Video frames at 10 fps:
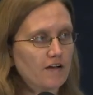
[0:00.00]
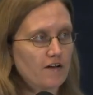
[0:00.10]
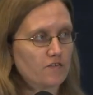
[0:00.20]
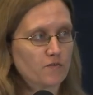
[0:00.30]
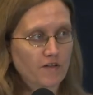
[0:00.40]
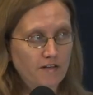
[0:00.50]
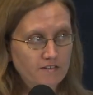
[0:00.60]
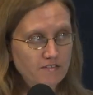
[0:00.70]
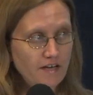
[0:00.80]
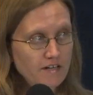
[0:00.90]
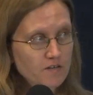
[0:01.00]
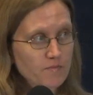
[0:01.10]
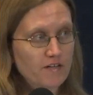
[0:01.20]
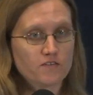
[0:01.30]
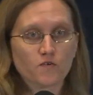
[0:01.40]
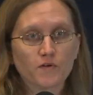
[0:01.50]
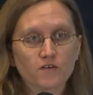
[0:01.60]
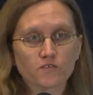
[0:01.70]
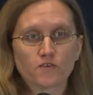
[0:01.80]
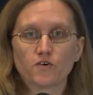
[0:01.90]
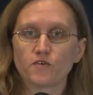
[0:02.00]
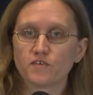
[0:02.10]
got us really excited because in renal circles,